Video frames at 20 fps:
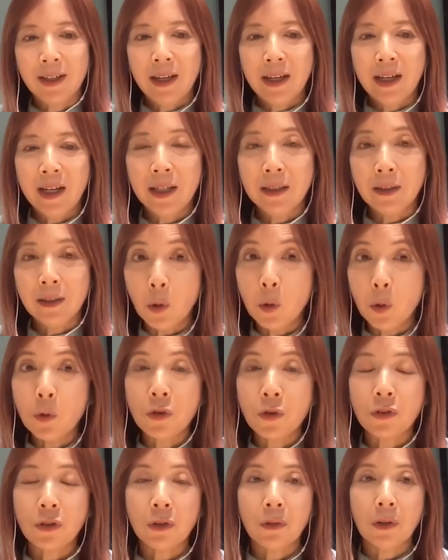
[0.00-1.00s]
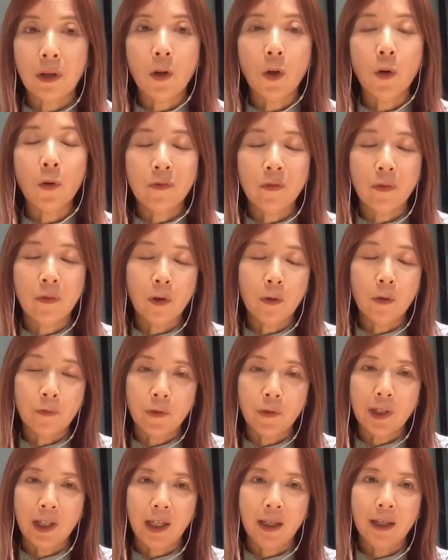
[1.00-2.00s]
And also
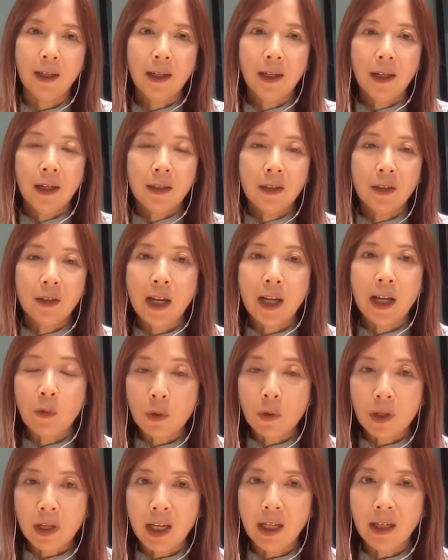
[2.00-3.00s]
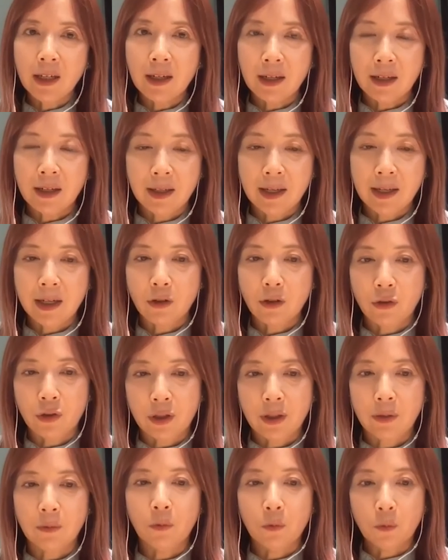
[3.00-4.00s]
hopefully the networking
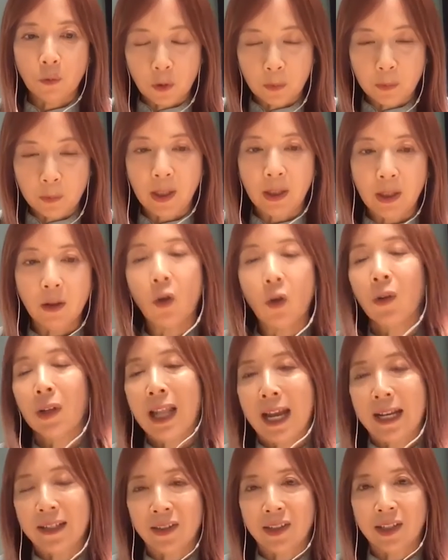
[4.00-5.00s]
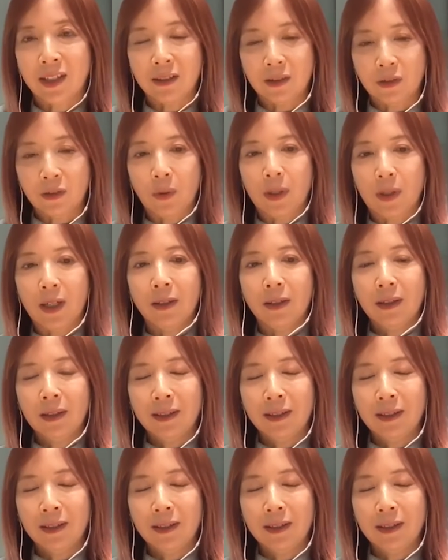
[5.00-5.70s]
connection will be long lasting as well.